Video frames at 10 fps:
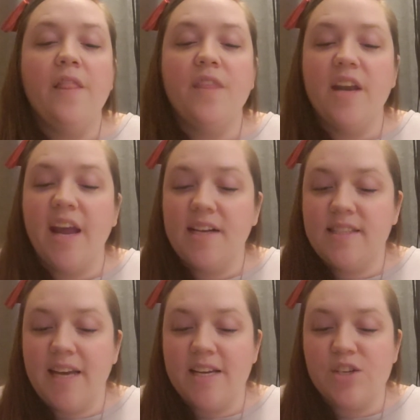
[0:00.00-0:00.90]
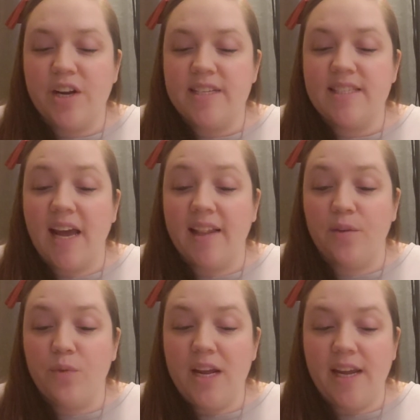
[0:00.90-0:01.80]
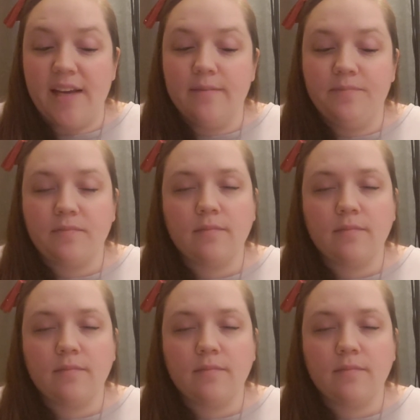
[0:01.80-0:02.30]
The next day during silent reading,